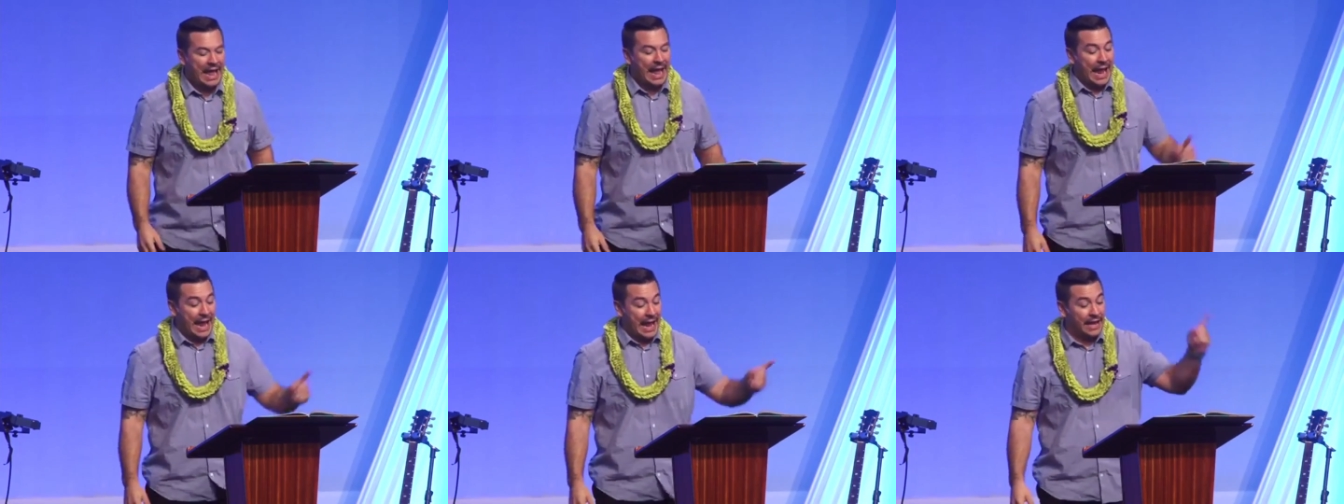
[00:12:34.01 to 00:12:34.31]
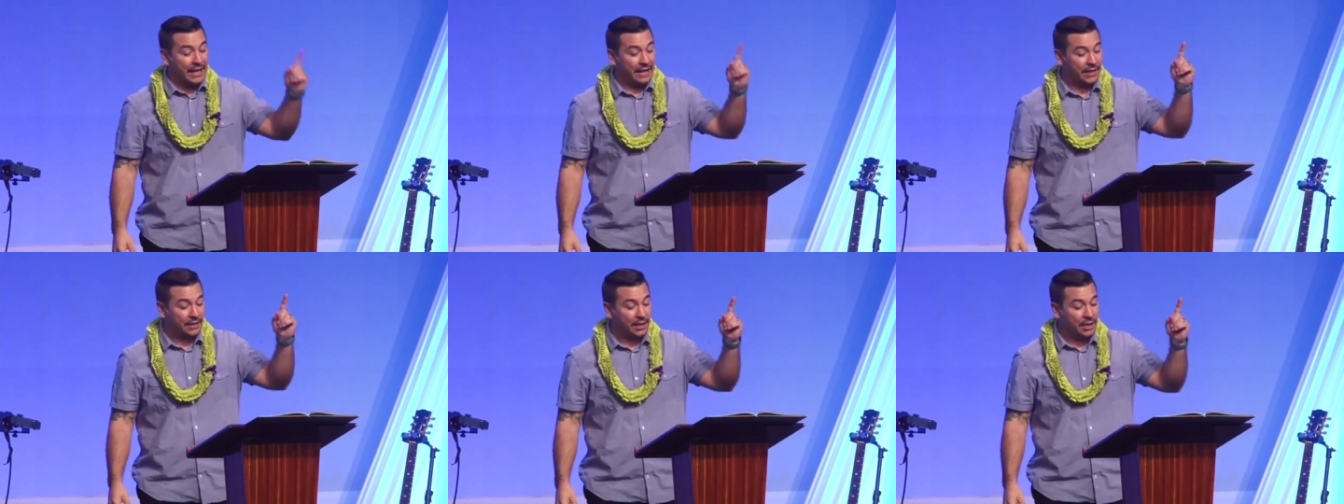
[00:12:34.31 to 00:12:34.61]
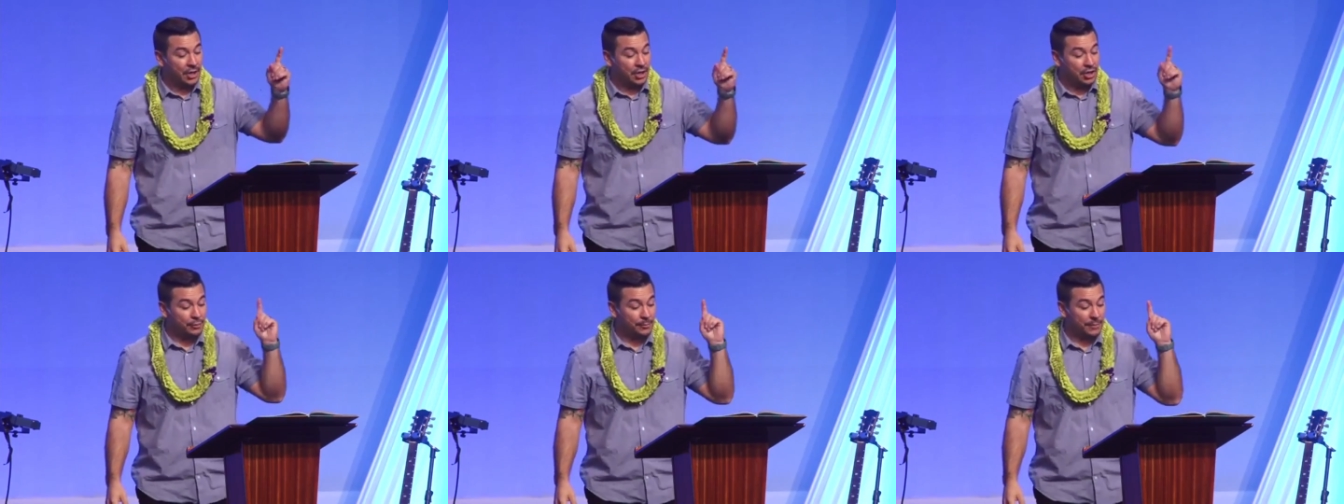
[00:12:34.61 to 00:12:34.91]
And
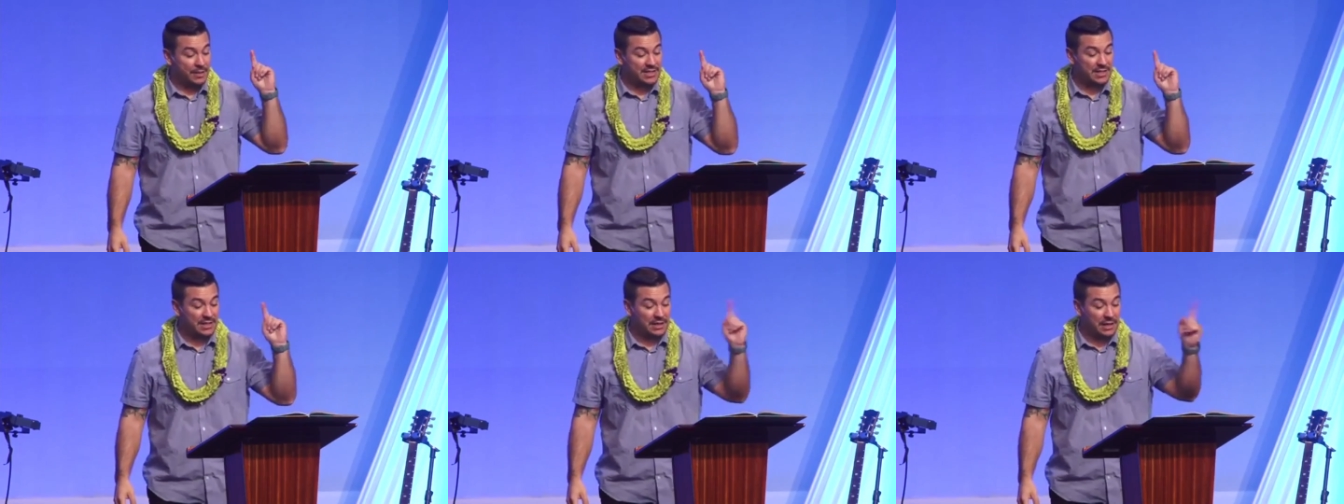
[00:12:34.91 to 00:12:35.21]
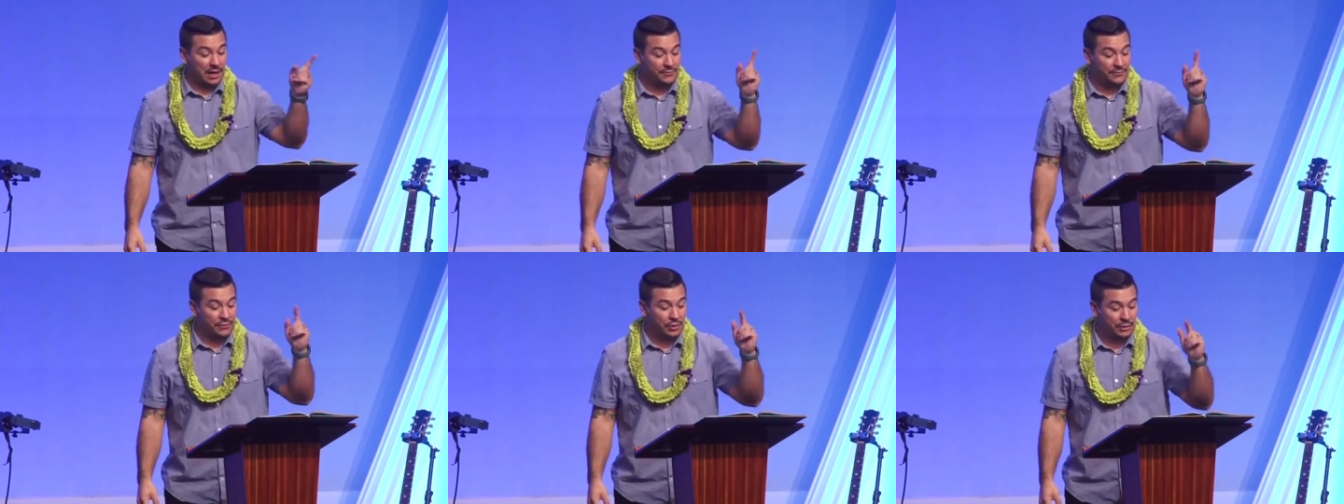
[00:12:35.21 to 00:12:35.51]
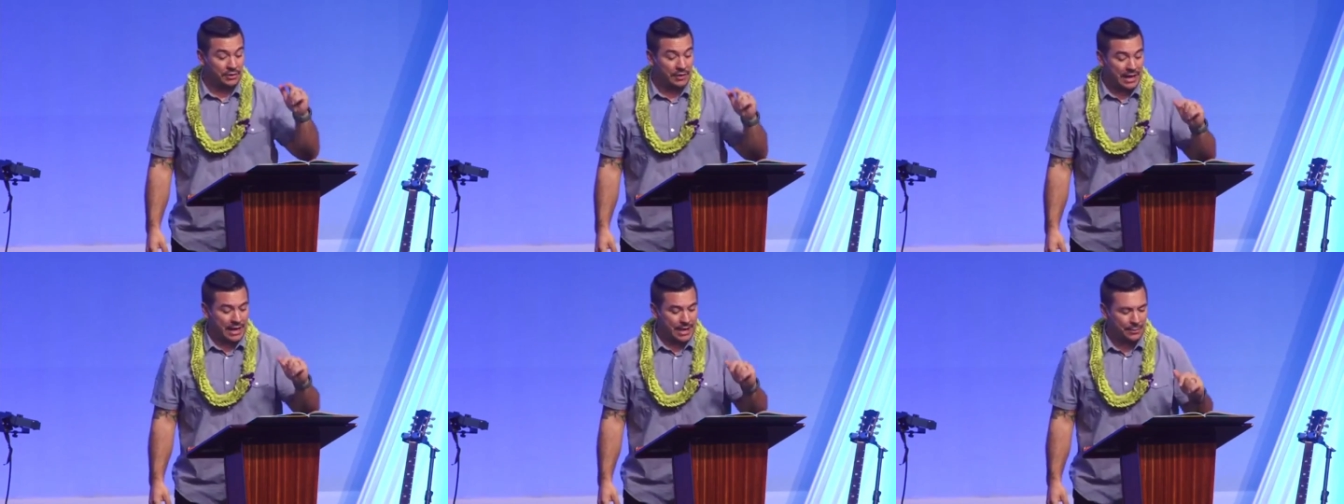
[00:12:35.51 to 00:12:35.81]
you must love your
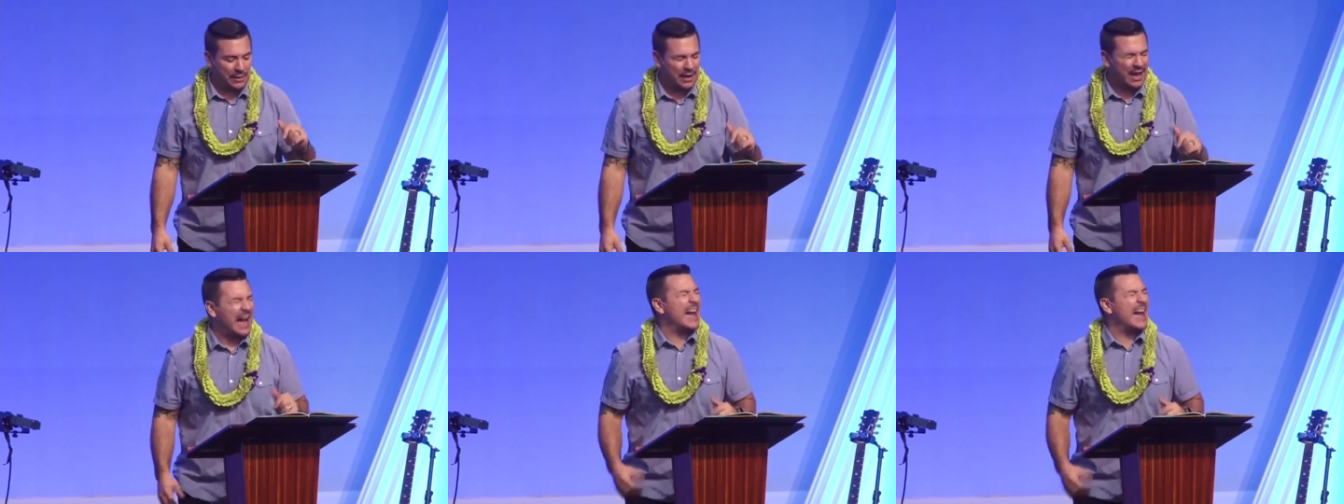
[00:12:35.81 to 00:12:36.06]
neighbor